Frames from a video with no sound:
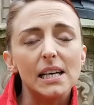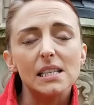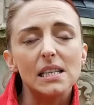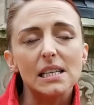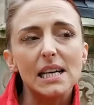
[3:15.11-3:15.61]

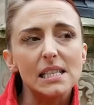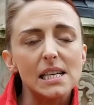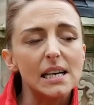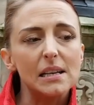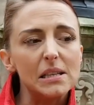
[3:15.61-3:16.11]

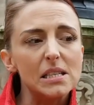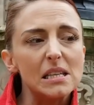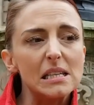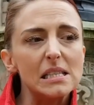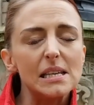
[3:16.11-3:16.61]
That's it.
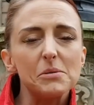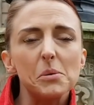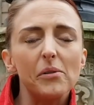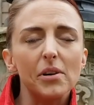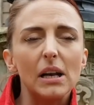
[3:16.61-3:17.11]
There seems
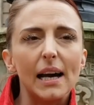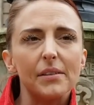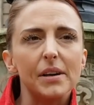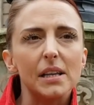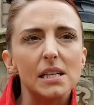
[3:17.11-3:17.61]
to be a real lack
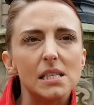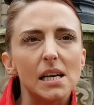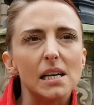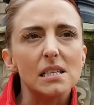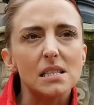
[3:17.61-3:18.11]
of it these
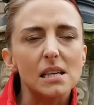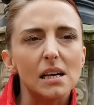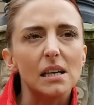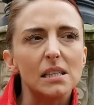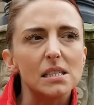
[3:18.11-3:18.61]
days,
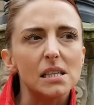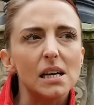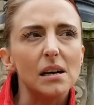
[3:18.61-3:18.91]
and